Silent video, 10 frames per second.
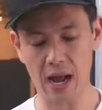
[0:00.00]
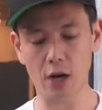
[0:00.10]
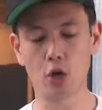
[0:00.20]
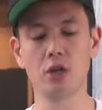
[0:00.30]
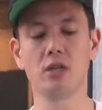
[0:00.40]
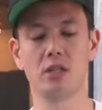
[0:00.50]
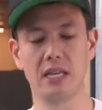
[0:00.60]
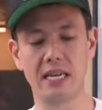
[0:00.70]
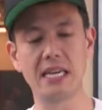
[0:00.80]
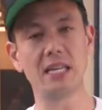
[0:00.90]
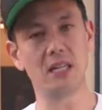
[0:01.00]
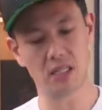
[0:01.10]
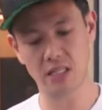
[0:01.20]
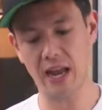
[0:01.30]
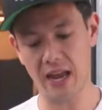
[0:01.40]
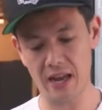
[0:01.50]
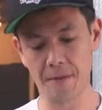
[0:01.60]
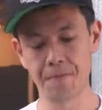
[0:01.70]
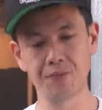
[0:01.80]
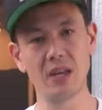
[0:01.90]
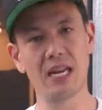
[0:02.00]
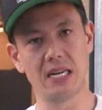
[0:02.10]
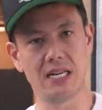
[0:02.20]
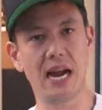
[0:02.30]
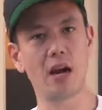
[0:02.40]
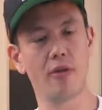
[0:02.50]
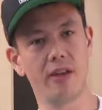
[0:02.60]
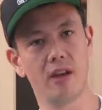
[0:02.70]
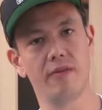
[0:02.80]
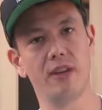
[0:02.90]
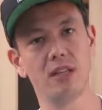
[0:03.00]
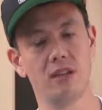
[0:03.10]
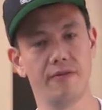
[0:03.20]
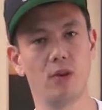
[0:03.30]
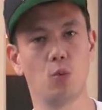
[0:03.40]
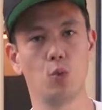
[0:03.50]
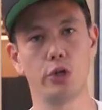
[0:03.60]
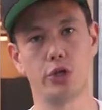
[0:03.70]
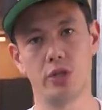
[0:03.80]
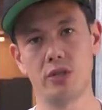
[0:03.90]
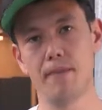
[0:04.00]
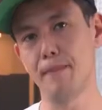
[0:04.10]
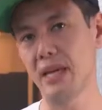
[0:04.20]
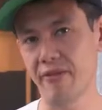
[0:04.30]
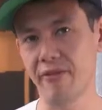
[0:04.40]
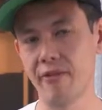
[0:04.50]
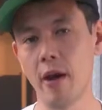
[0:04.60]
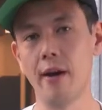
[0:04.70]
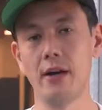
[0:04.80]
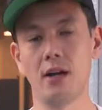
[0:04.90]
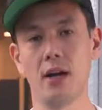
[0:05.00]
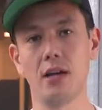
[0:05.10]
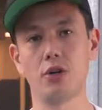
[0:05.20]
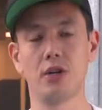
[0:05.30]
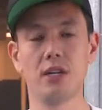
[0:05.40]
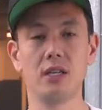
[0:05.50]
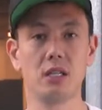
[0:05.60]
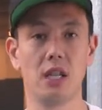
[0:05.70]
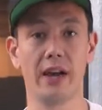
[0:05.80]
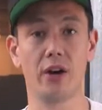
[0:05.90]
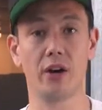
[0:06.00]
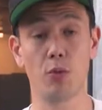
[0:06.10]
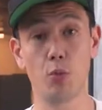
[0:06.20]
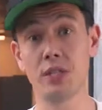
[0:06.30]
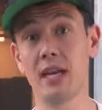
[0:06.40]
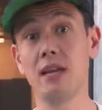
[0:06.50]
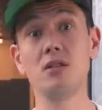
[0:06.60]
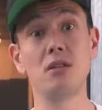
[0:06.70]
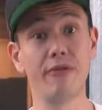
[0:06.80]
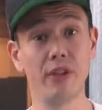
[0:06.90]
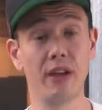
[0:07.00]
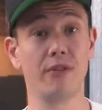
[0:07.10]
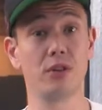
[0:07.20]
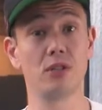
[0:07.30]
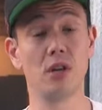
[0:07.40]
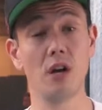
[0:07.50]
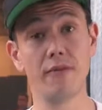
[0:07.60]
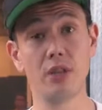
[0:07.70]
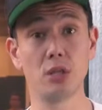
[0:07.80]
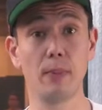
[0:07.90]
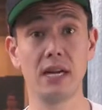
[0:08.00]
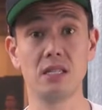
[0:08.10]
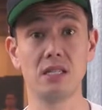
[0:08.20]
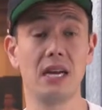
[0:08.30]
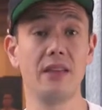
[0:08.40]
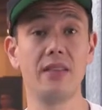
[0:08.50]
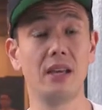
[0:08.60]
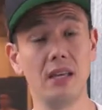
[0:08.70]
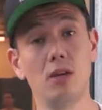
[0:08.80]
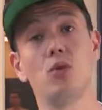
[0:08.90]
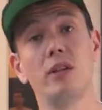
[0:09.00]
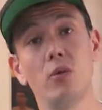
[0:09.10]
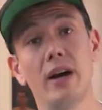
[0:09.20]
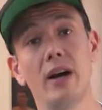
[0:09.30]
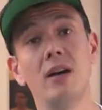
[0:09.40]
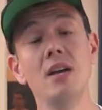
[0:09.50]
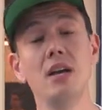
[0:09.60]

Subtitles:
I couldn't eat, say, an entire thing of this if it were just beef. Turkey is lighter. It retains the flavors of the spices, I think, equally well.